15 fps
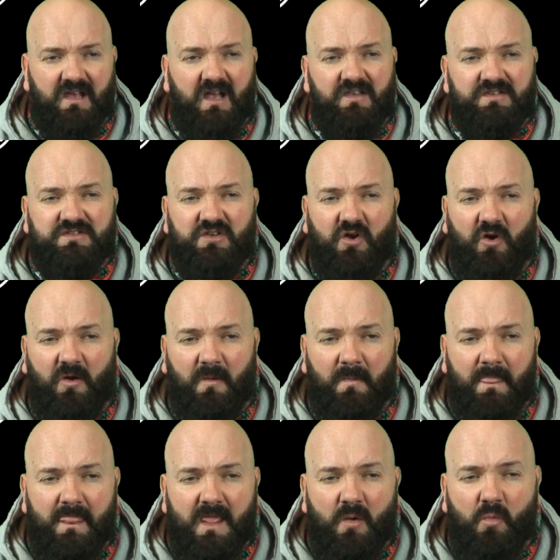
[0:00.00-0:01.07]
And so,
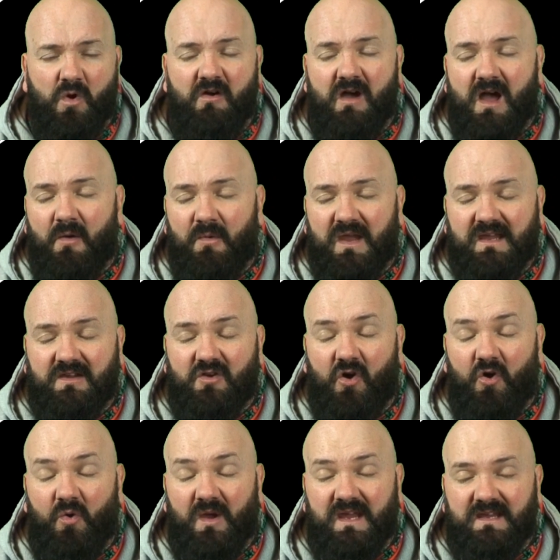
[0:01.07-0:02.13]
where are we
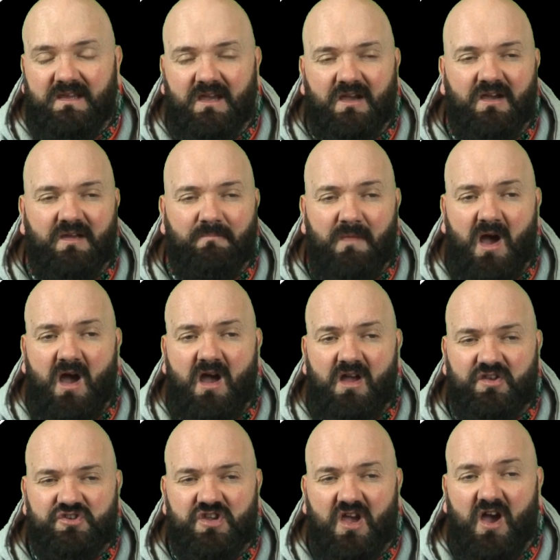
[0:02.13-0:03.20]
going?
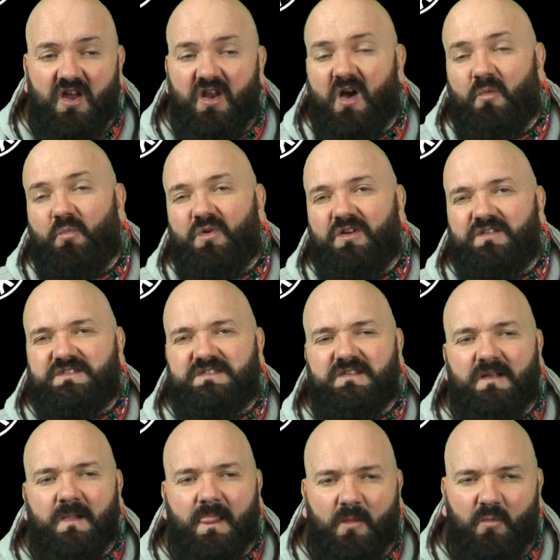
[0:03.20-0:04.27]
March and onwards?
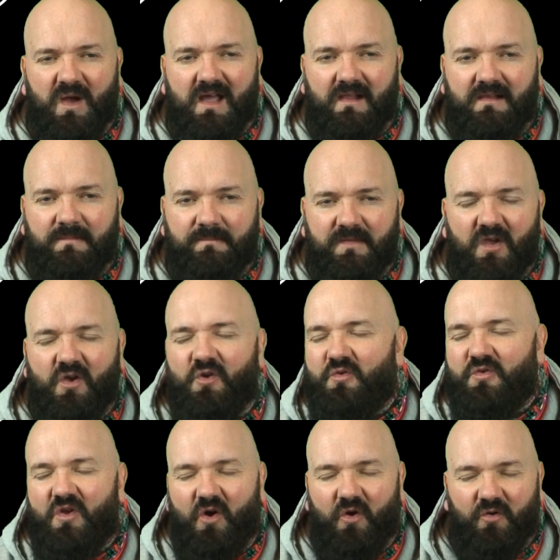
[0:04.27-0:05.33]
Well, who
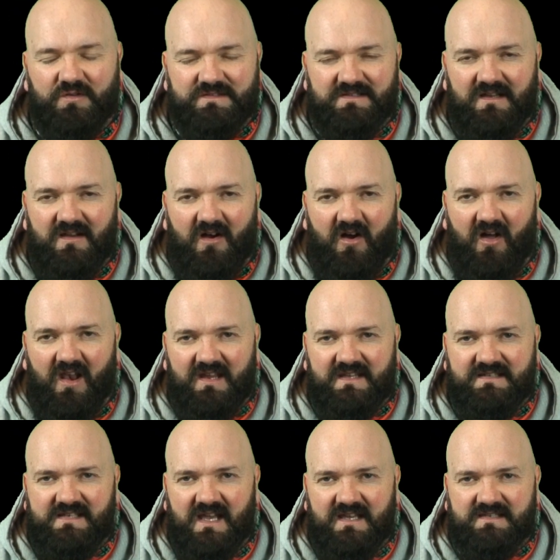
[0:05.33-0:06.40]
knows? All I can
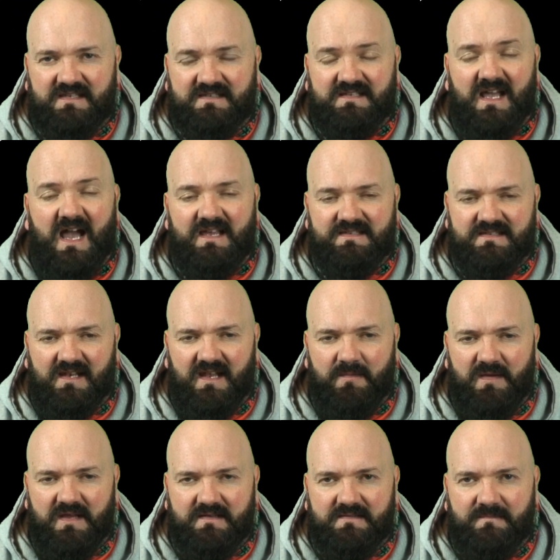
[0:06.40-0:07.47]
say is the sky's the
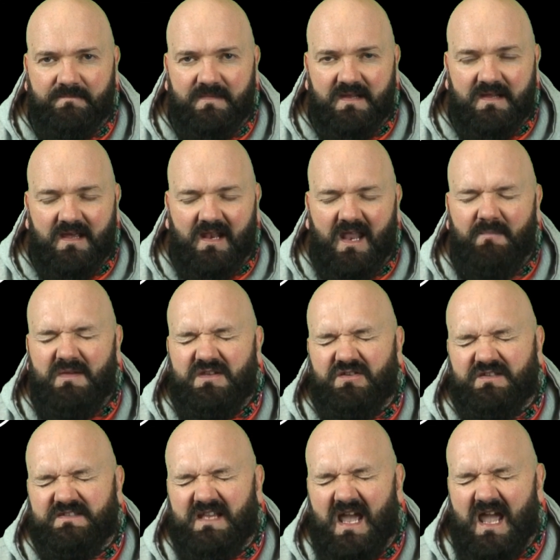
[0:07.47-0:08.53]
limit. Let me
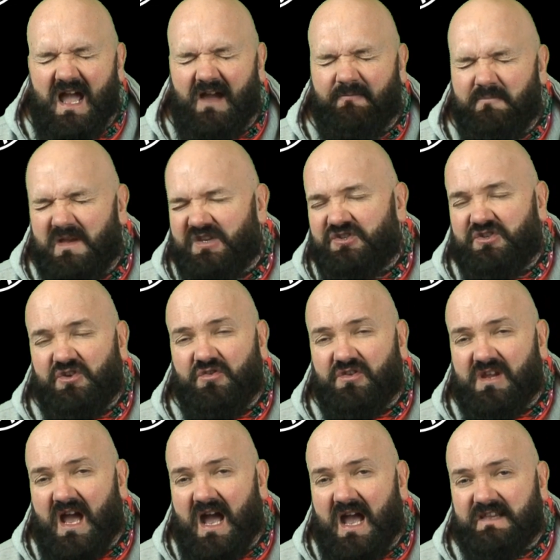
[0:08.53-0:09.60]
just say I've missed you
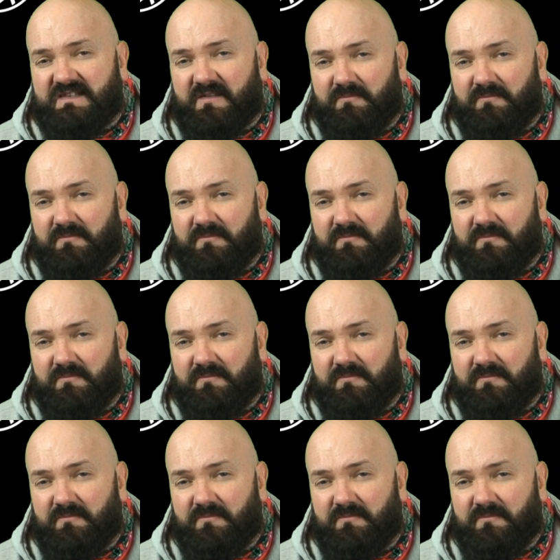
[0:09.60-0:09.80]
guys.